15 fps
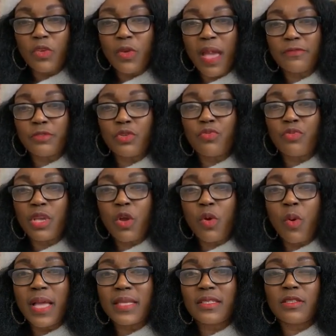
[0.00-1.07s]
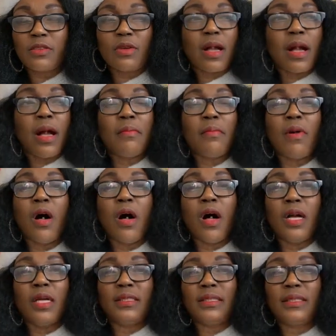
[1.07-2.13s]
you have to request to come
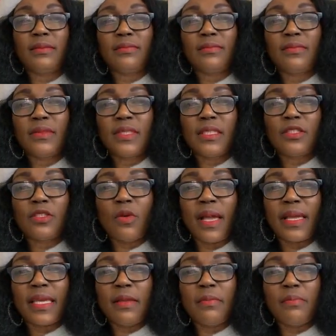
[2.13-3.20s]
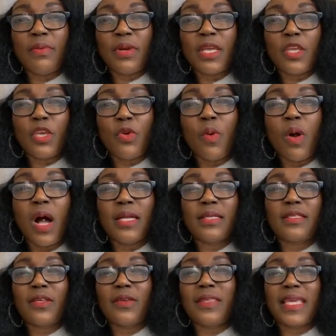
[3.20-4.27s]
on. So I can bring you
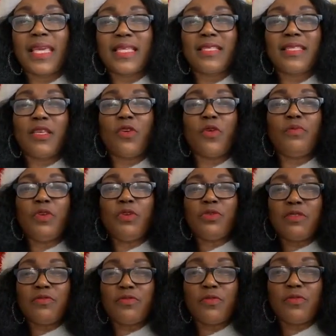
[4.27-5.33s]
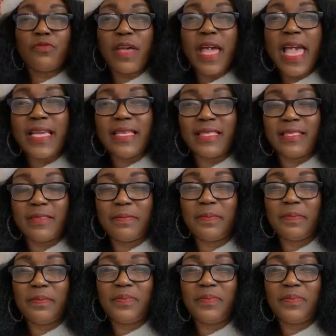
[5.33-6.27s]
on so they can see your beautiful face.